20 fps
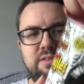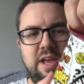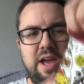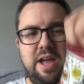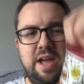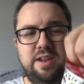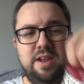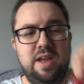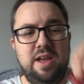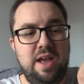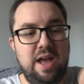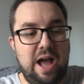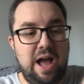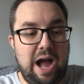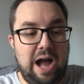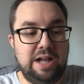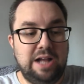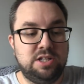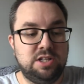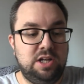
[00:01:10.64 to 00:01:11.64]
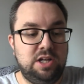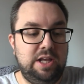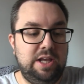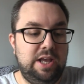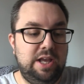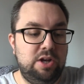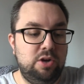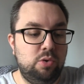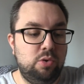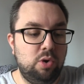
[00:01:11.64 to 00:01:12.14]
scared. Actually,
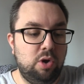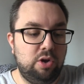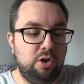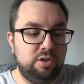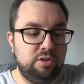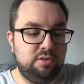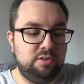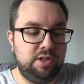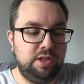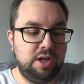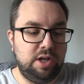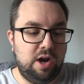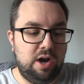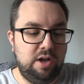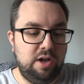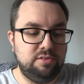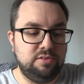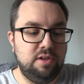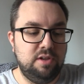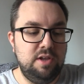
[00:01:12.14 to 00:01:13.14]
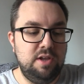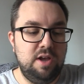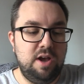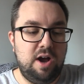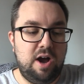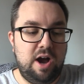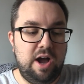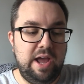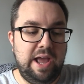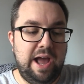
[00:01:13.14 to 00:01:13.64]
in all honesty guys,
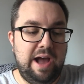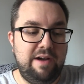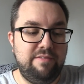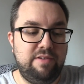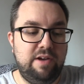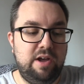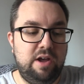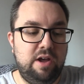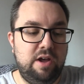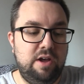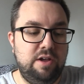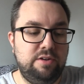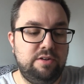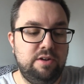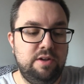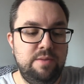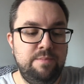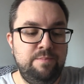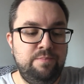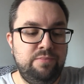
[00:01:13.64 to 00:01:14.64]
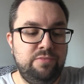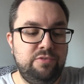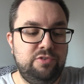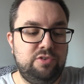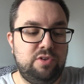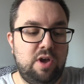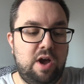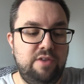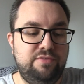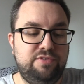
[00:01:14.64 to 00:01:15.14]
I have heard...
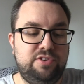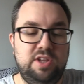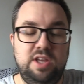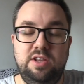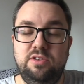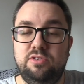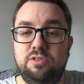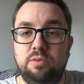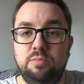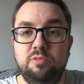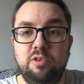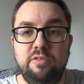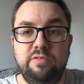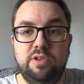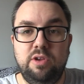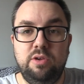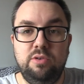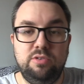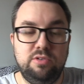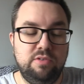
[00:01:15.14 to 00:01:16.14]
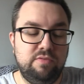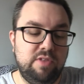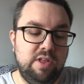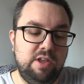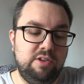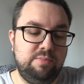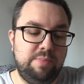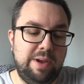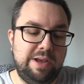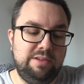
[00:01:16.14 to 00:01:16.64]
So I've seen some reviews of
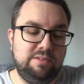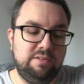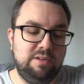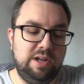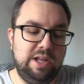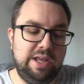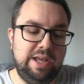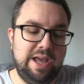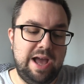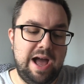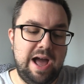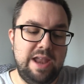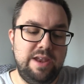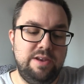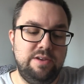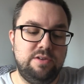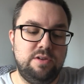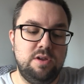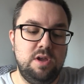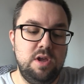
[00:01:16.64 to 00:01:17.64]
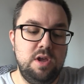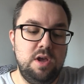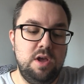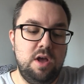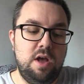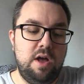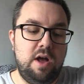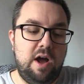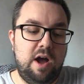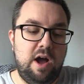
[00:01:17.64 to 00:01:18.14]
this basically. And
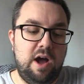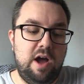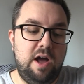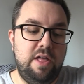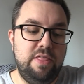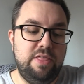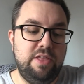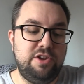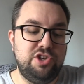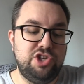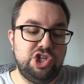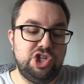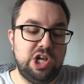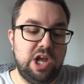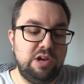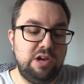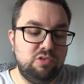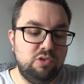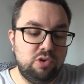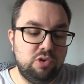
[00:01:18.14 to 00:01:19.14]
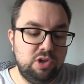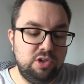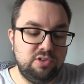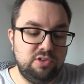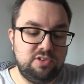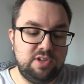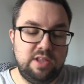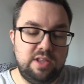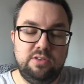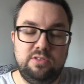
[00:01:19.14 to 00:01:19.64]
the general
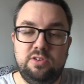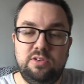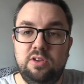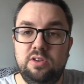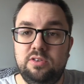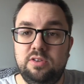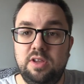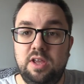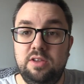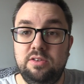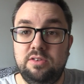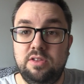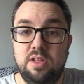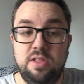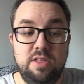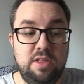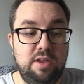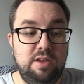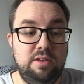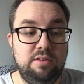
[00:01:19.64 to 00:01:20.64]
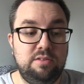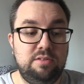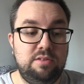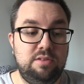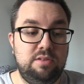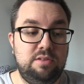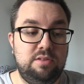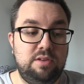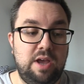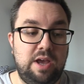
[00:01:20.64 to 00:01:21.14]
consensus is that these
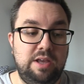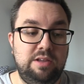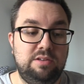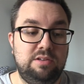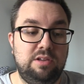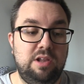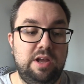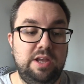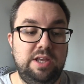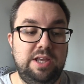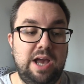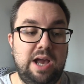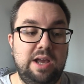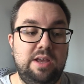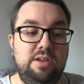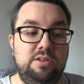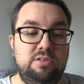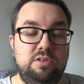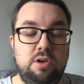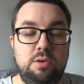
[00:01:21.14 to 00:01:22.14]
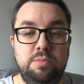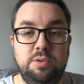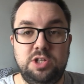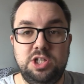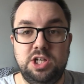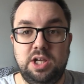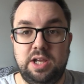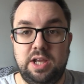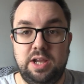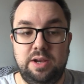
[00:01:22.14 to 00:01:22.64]
taste like yakisoba
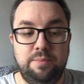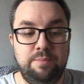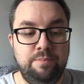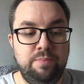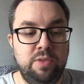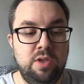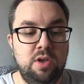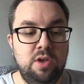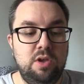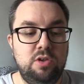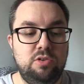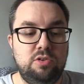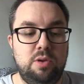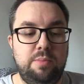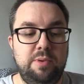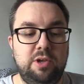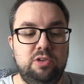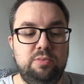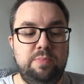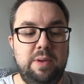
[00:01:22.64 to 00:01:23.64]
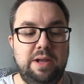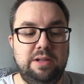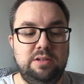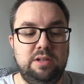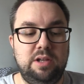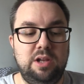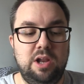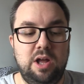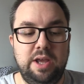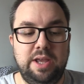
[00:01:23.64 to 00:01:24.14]
chicken. So I'm
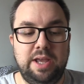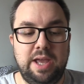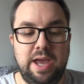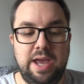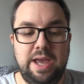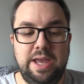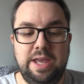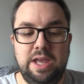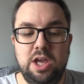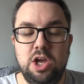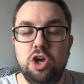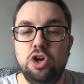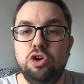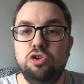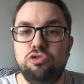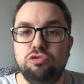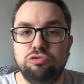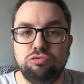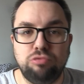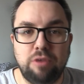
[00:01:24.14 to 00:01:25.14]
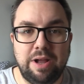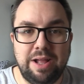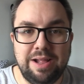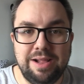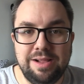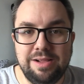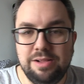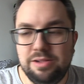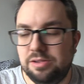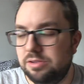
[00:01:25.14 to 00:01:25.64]
expecting like a
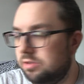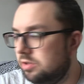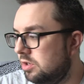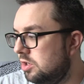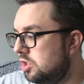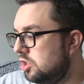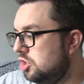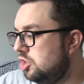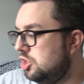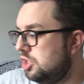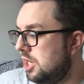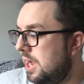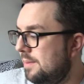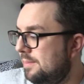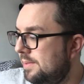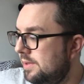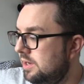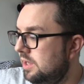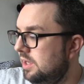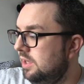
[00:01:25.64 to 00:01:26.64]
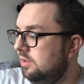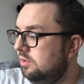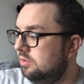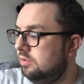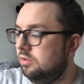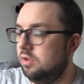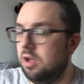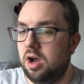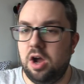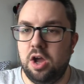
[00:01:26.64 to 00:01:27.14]
grilled Japanese
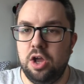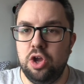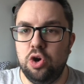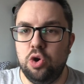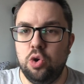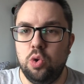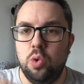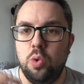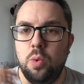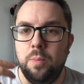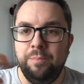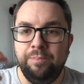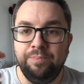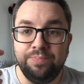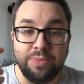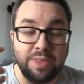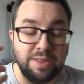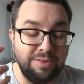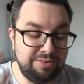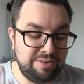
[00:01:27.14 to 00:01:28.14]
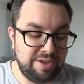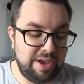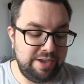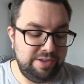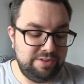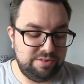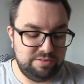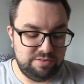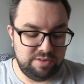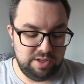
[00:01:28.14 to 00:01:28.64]
style...
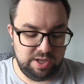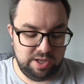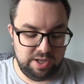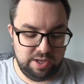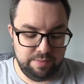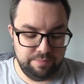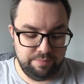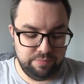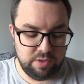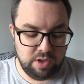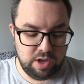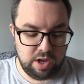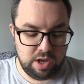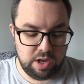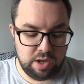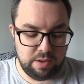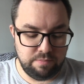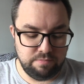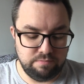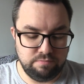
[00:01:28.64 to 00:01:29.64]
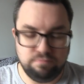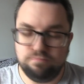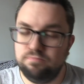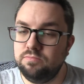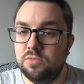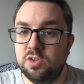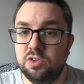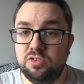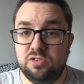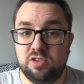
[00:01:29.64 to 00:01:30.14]
tasty,
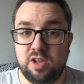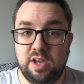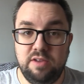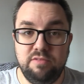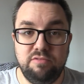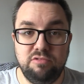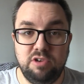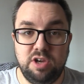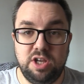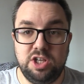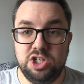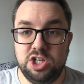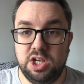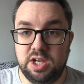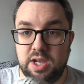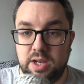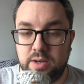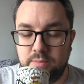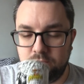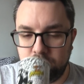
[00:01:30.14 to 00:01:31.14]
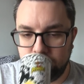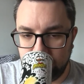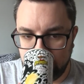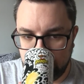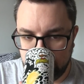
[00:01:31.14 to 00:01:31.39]
savoury chicken.